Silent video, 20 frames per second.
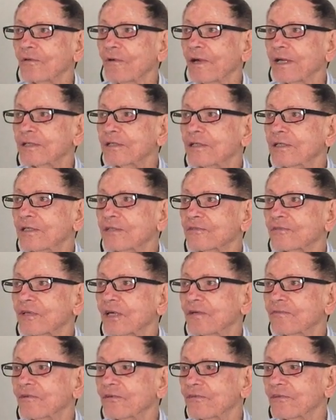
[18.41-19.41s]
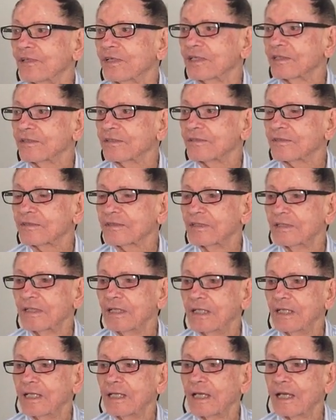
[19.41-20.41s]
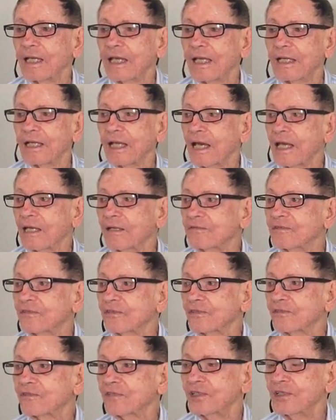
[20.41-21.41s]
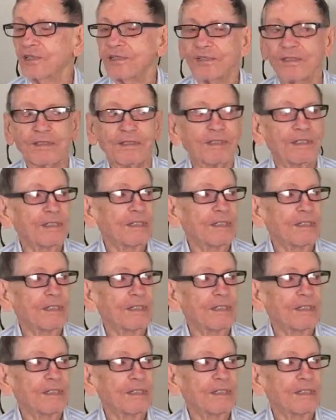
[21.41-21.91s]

trying to discover things, and I have succeeded.